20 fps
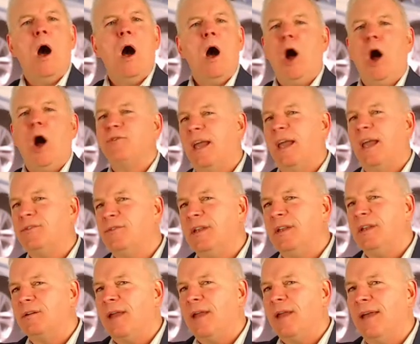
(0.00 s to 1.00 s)
All Texas
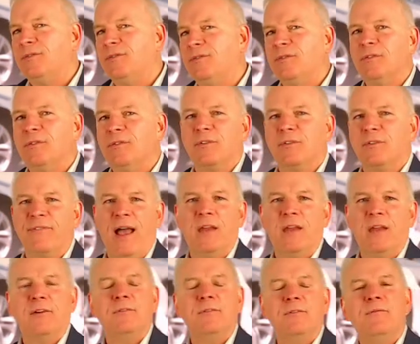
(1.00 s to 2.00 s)
dealer licenses are
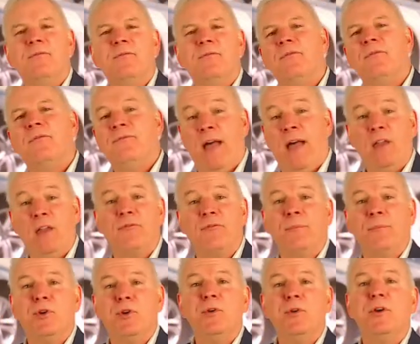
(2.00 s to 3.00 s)
valid
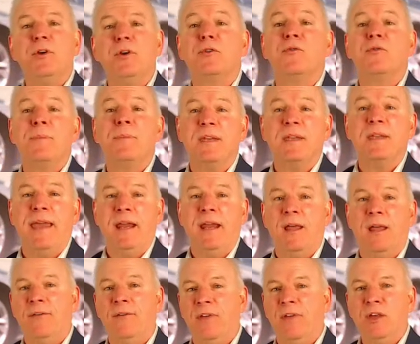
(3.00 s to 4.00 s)
from 2 years from the
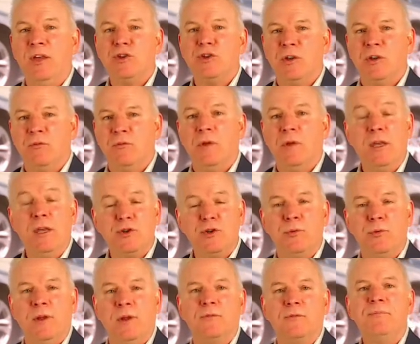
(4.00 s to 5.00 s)
date of
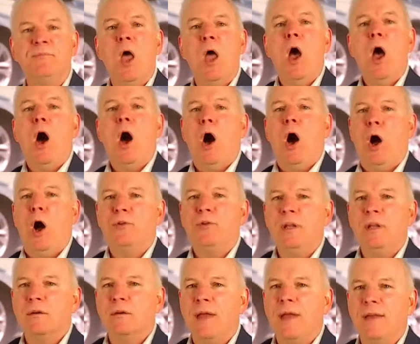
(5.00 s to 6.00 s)
issuance. All
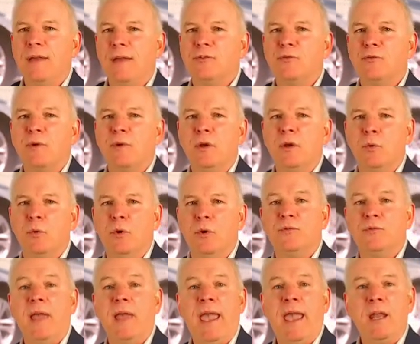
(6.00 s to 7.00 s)
dealer license
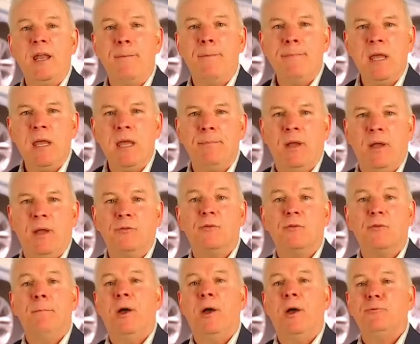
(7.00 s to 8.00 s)
renewals and
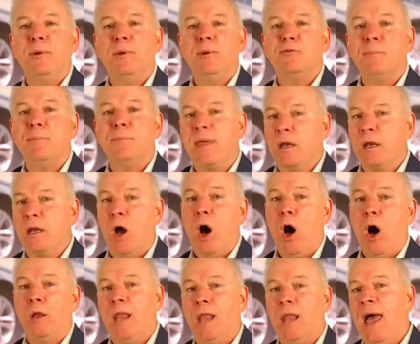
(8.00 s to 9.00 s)
amendments must be submitted
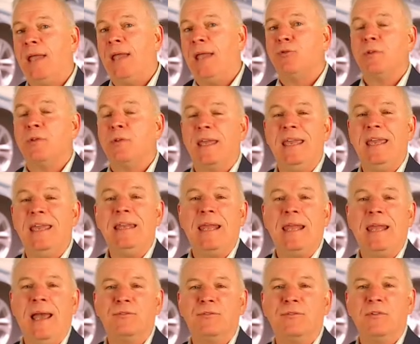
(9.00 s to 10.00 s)
online through the
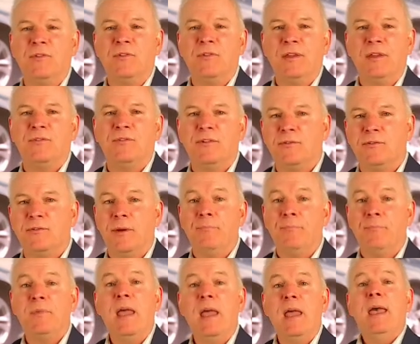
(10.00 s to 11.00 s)
eLICENSING
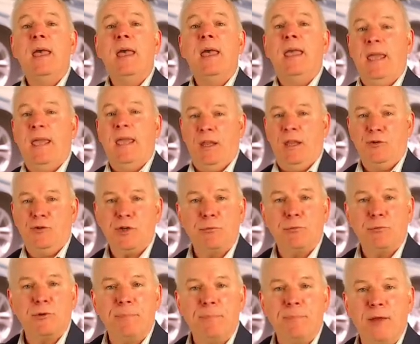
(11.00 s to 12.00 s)
system. It is
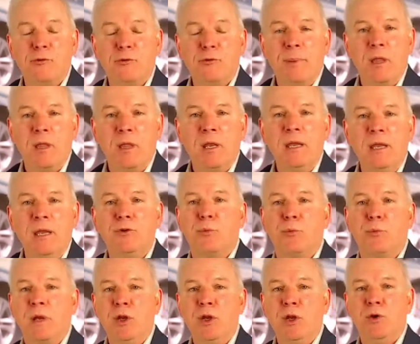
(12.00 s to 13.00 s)
your responsibility
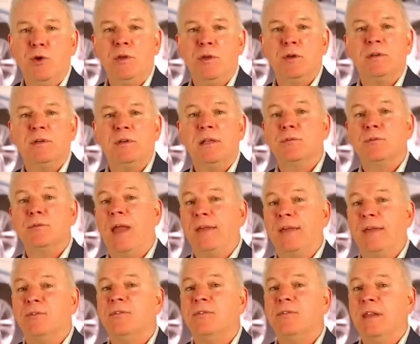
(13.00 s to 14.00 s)
to renew your dealer
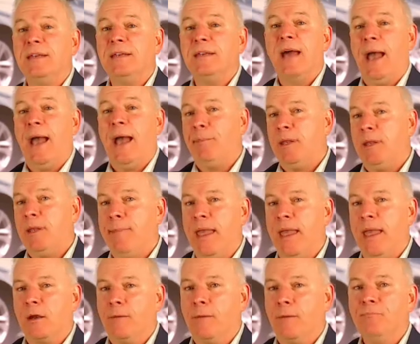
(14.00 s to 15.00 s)
license in a timely
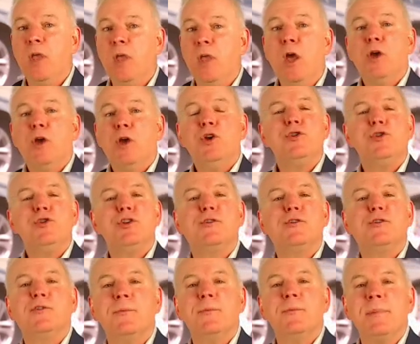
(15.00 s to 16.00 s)
manner. You should
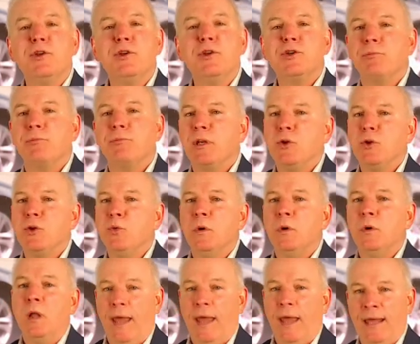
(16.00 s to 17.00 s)
submit your
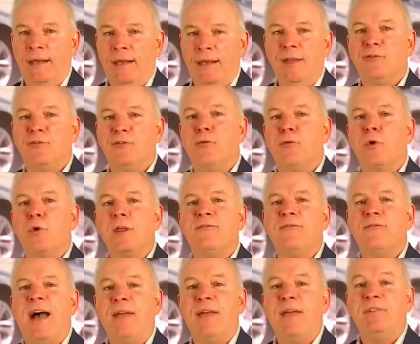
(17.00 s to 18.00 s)
renewal at least
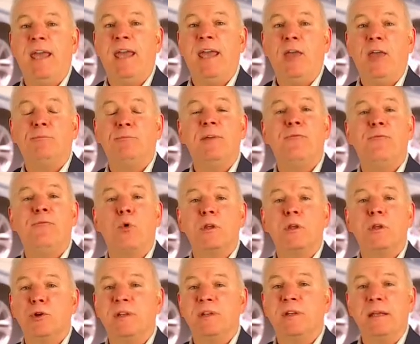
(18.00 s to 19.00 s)
45 days before
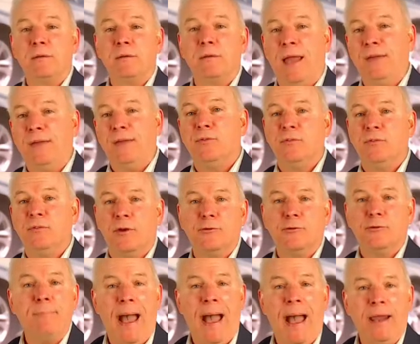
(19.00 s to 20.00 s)
your dealer license
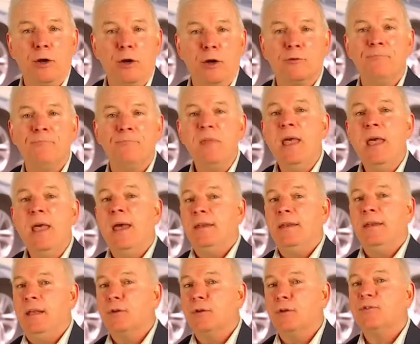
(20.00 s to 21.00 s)
expires.
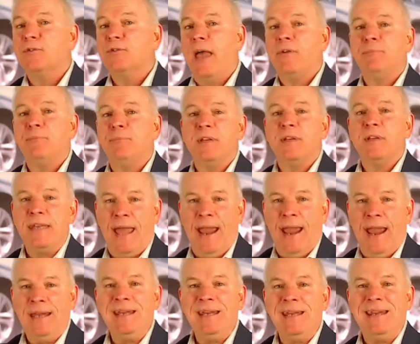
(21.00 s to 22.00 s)
Dealers have up to
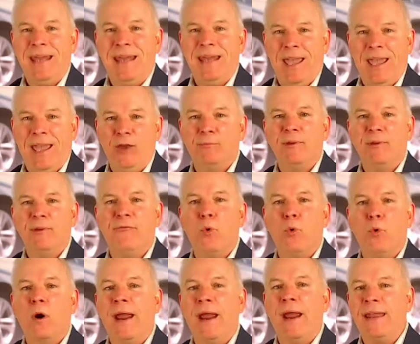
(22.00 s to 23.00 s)
90 days
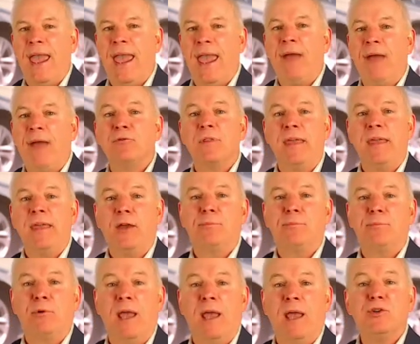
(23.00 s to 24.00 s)
before and after the
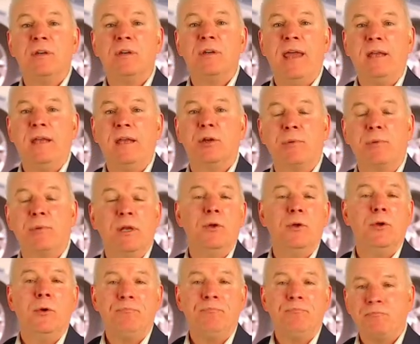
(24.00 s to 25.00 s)
expiration date to
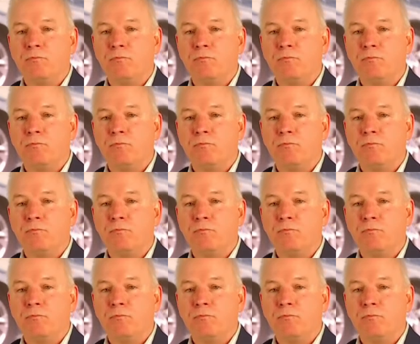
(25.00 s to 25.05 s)
renew.